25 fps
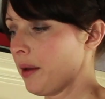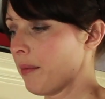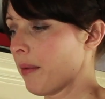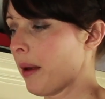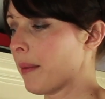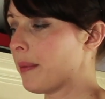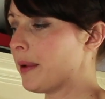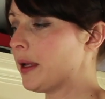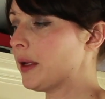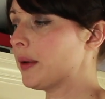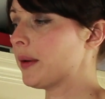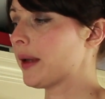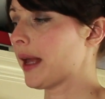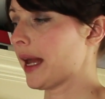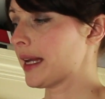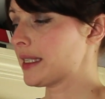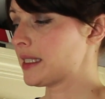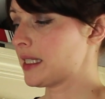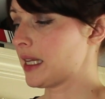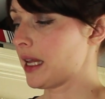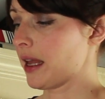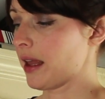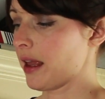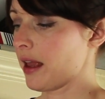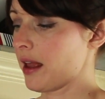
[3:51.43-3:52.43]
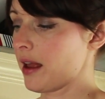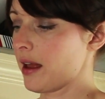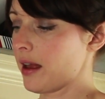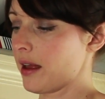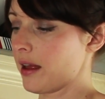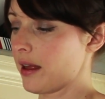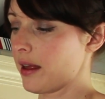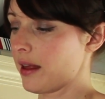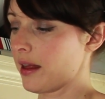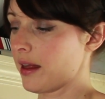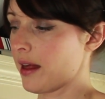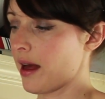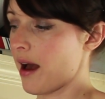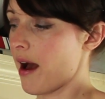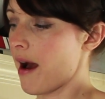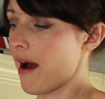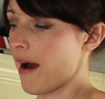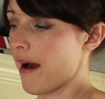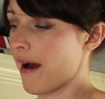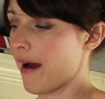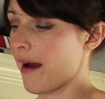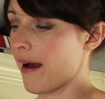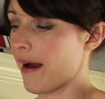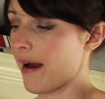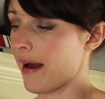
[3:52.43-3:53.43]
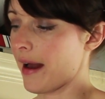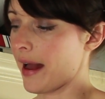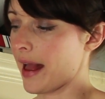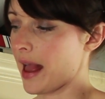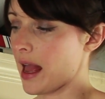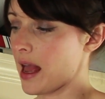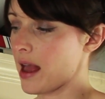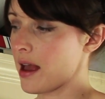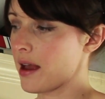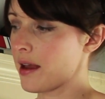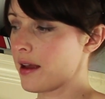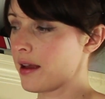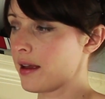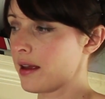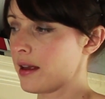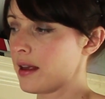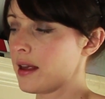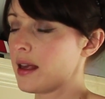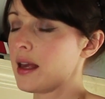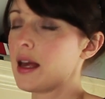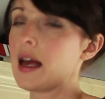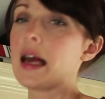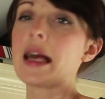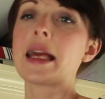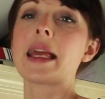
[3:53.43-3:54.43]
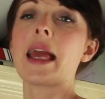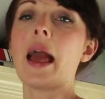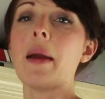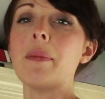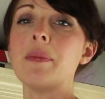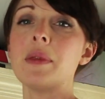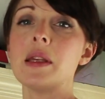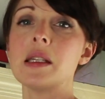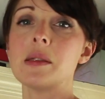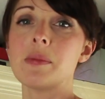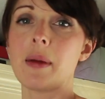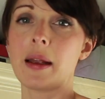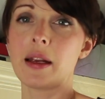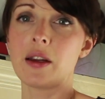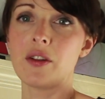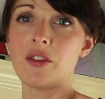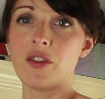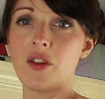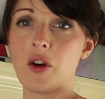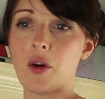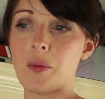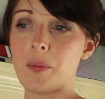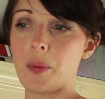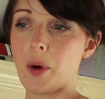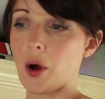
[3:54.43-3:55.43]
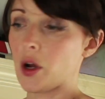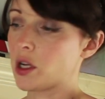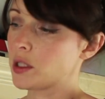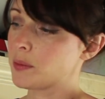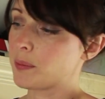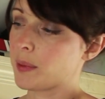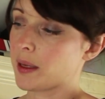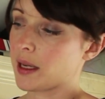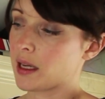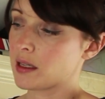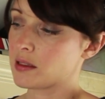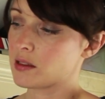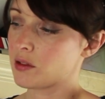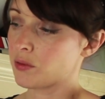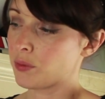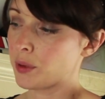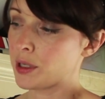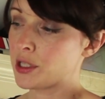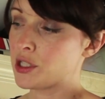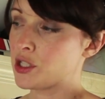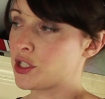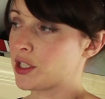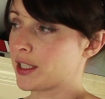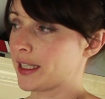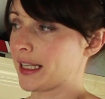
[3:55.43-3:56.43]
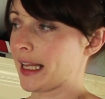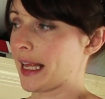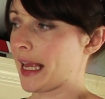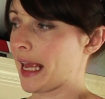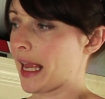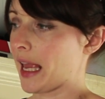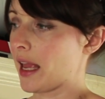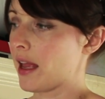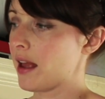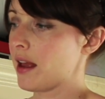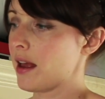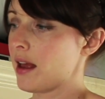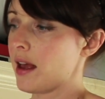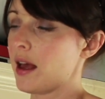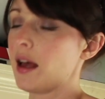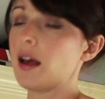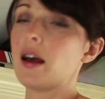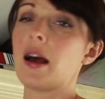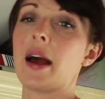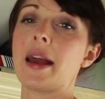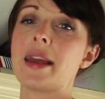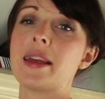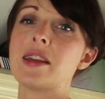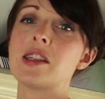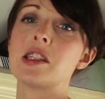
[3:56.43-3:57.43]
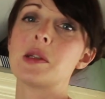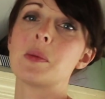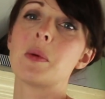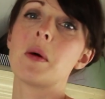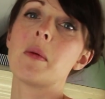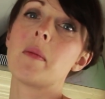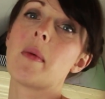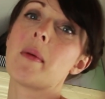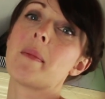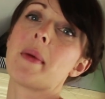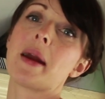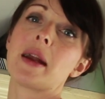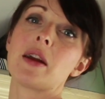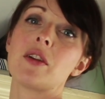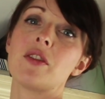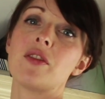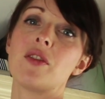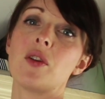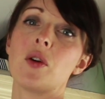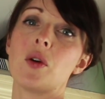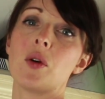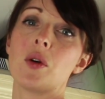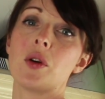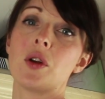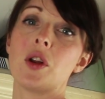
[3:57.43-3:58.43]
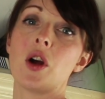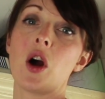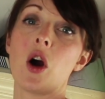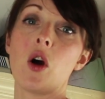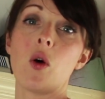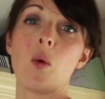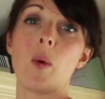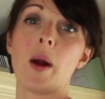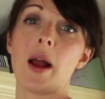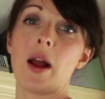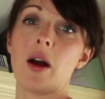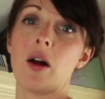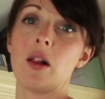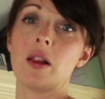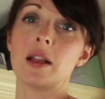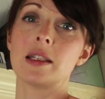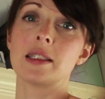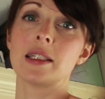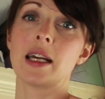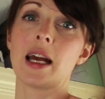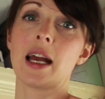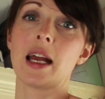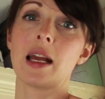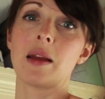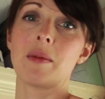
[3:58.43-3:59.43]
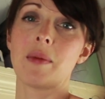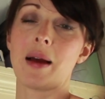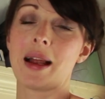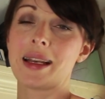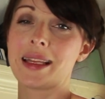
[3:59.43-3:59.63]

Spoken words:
My blue Yeti, I kept this microphone box because originally I used to put my microphone away all the time.